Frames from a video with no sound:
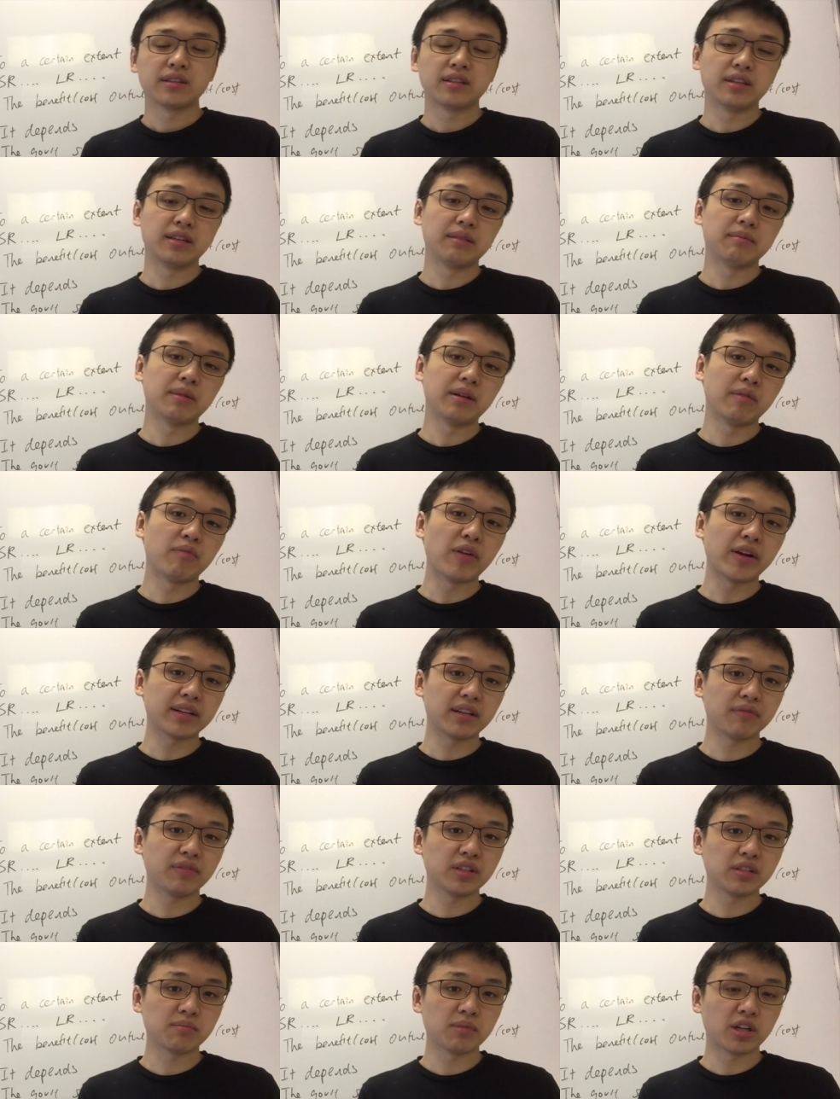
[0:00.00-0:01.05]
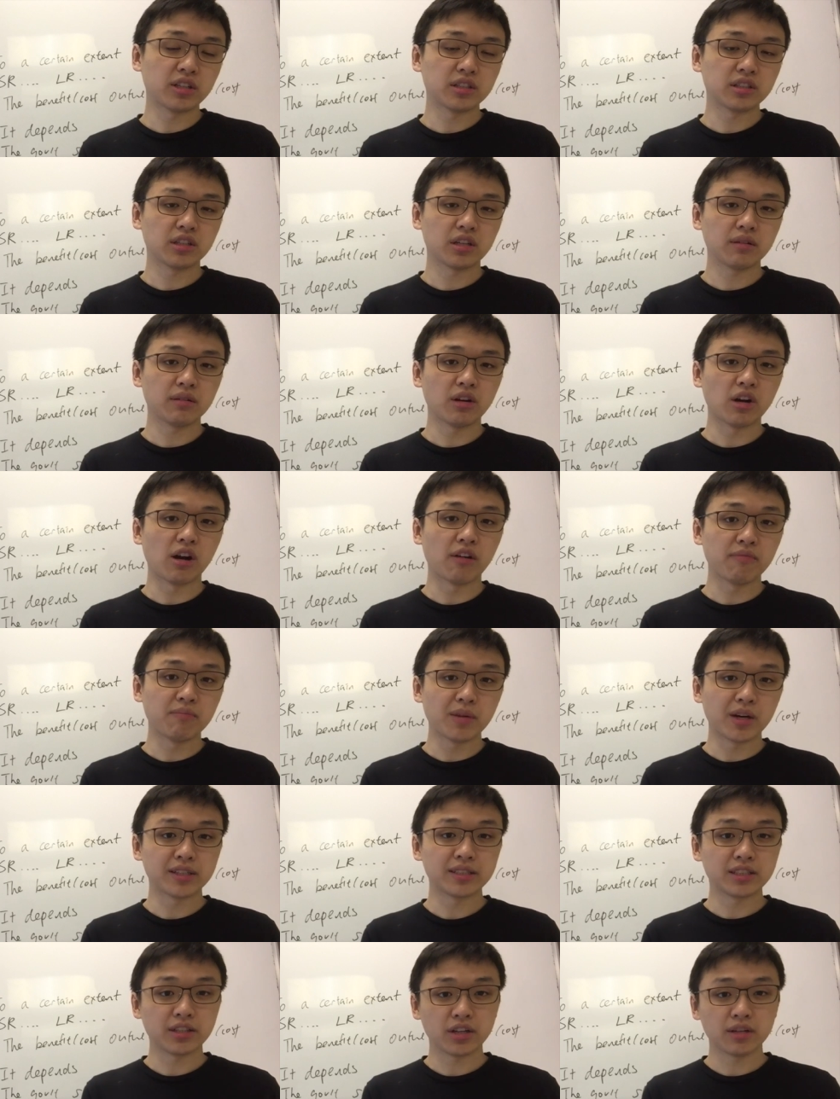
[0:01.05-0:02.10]
the effectiveness monitor of
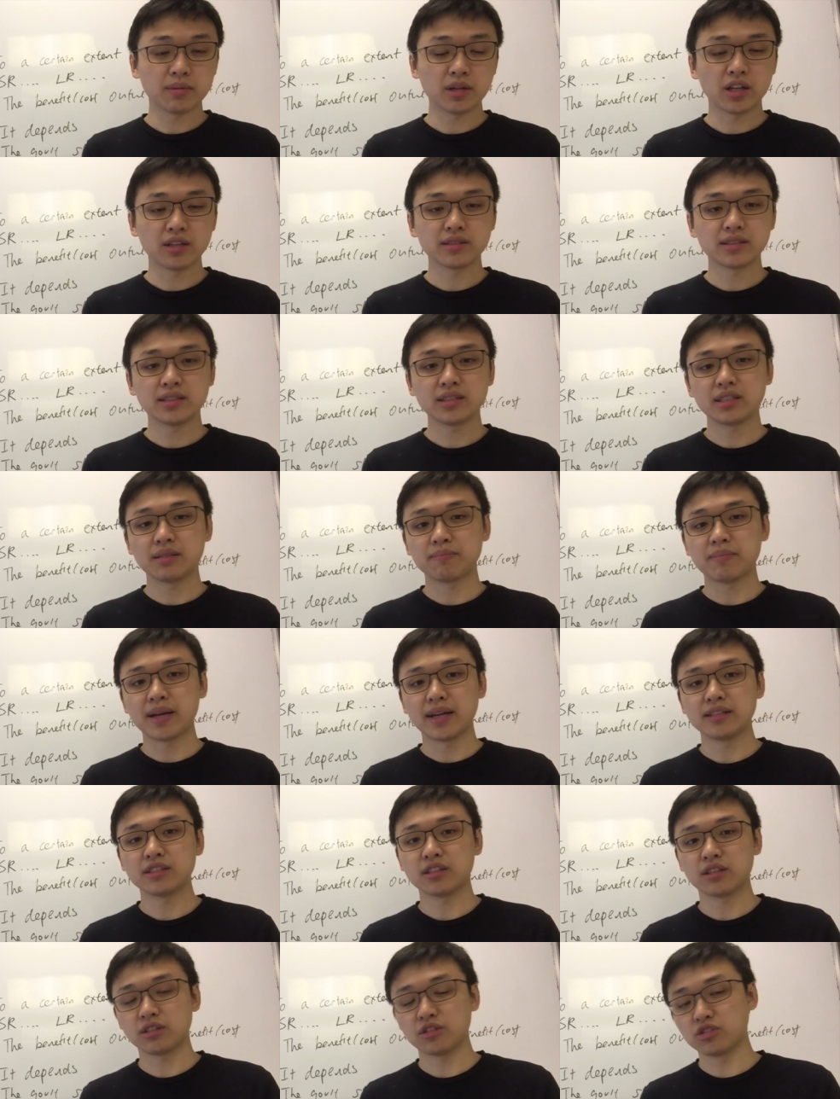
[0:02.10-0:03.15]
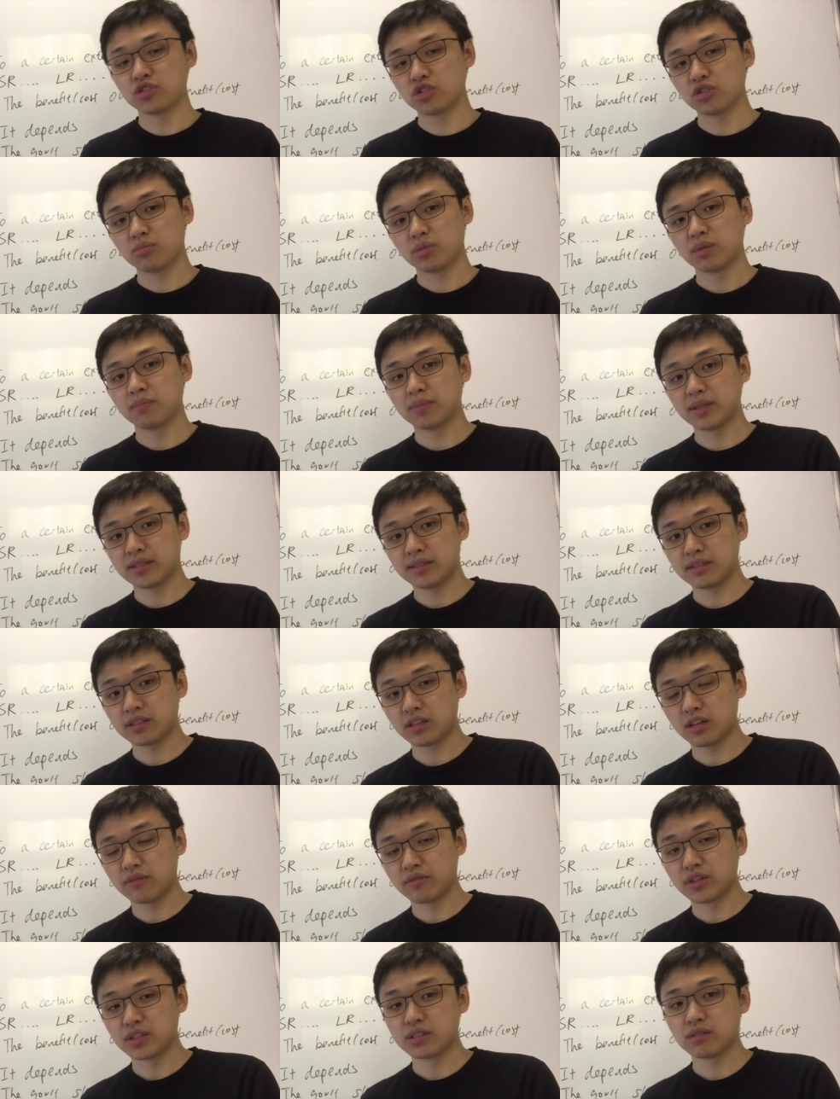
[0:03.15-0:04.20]
monetary policy depends on consumer and business
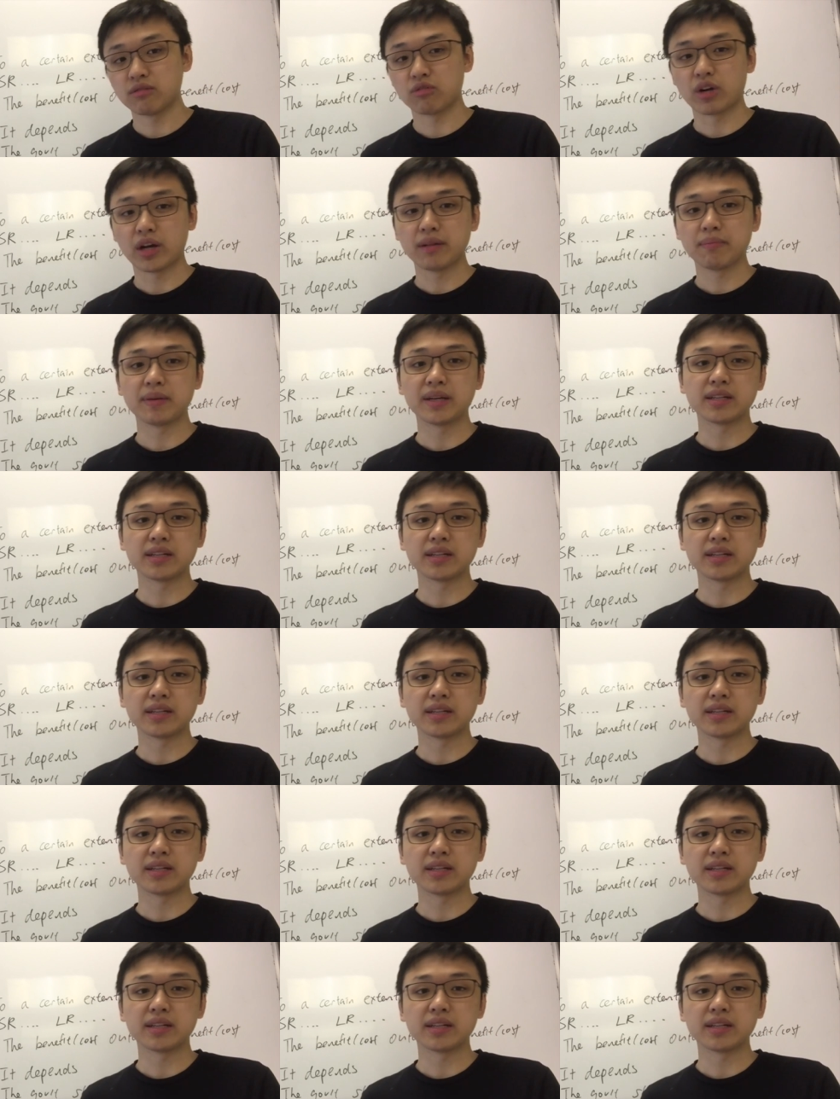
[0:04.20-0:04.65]
confidence, right?